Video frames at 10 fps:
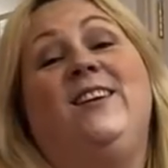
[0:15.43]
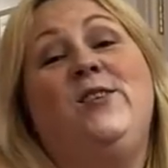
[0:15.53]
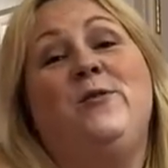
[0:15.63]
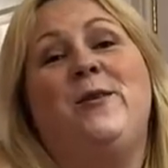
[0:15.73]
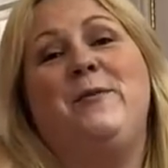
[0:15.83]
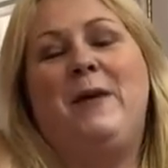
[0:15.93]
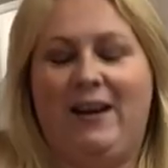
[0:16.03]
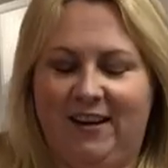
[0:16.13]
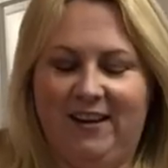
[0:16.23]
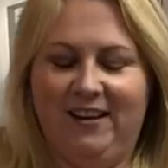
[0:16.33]
You know
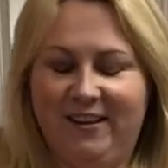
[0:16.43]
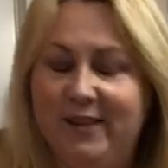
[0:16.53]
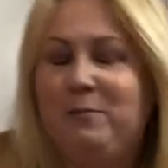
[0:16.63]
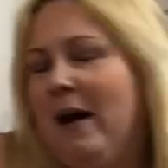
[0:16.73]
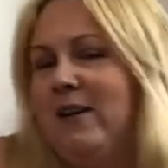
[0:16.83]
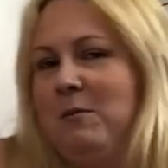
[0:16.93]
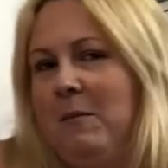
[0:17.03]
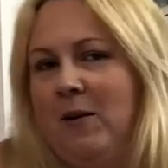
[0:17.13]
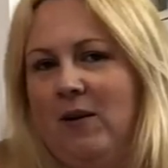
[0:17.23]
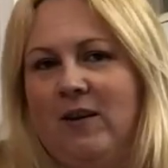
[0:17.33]
me. There's bound to be
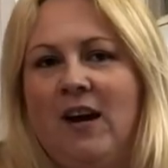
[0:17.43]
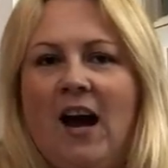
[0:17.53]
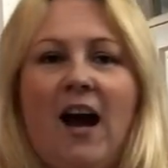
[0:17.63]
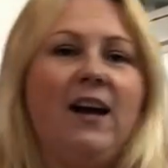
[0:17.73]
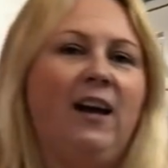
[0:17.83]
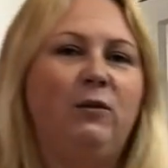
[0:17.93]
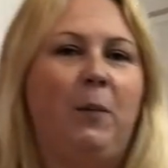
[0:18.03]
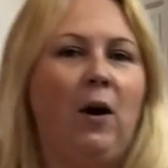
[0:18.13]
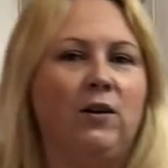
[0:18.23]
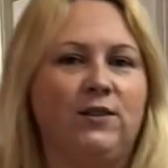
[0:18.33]
more. I have a
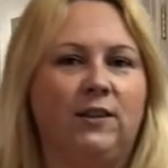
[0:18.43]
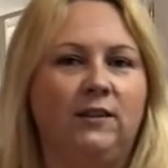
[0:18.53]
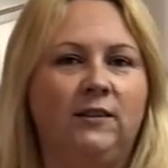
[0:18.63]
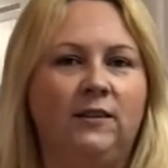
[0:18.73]
parcel.